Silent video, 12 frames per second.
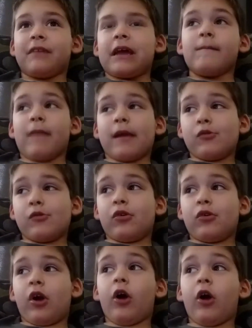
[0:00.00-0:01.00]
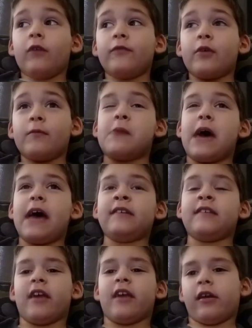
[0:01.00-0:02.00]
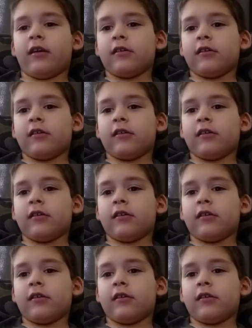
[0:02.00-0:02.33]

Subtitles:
Maybe we'll call the Xing.